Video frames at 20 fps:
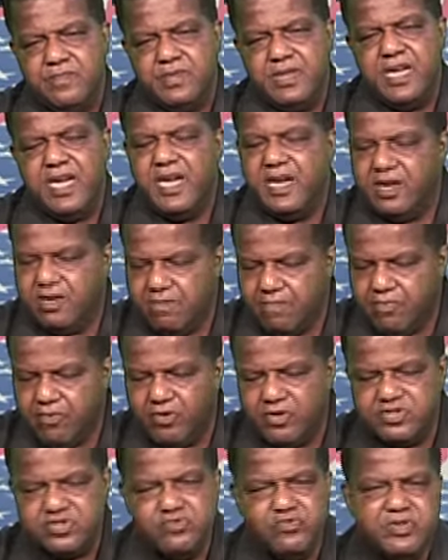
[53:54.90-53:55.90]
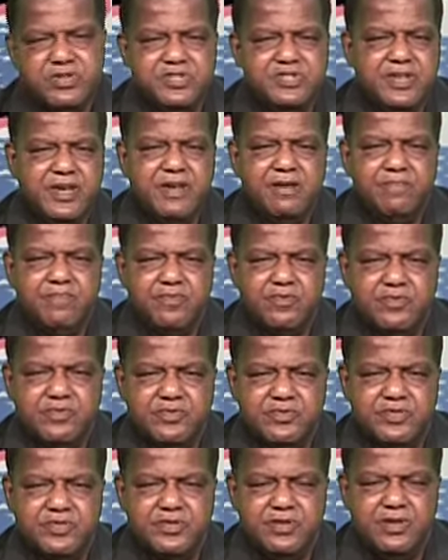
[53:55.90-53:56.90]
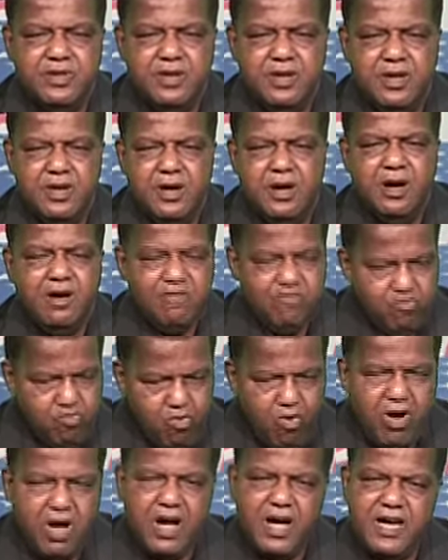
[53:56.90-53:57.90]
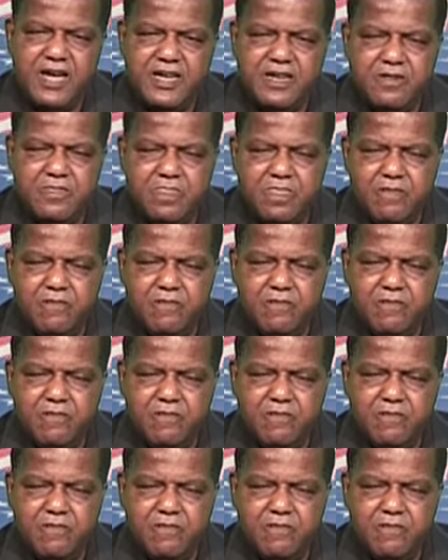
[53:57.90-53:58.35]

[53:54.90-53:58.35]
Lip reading: and can point to examples of why